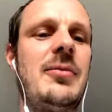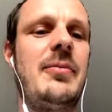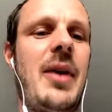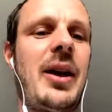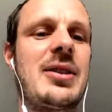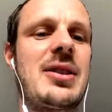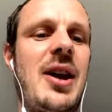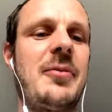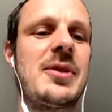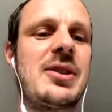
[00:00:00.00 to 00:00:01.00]
making
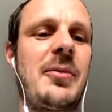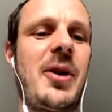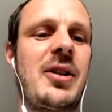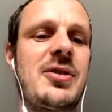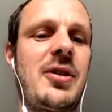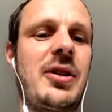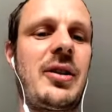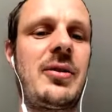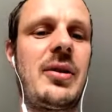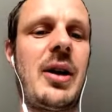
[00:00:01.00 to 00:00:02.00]
statements like Michael Zorc
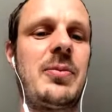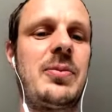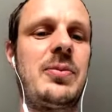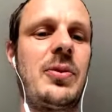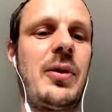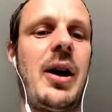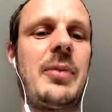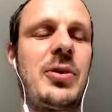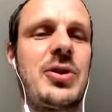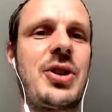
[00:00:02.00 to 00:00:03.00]
at
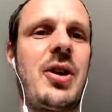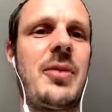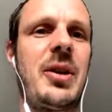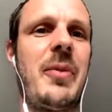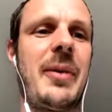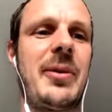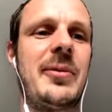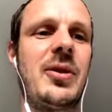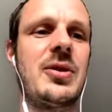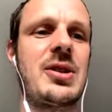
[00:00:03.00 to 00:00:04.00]
Borussia
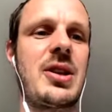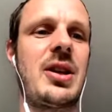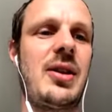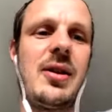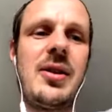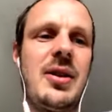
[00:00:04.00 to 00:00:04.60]
Dortmund.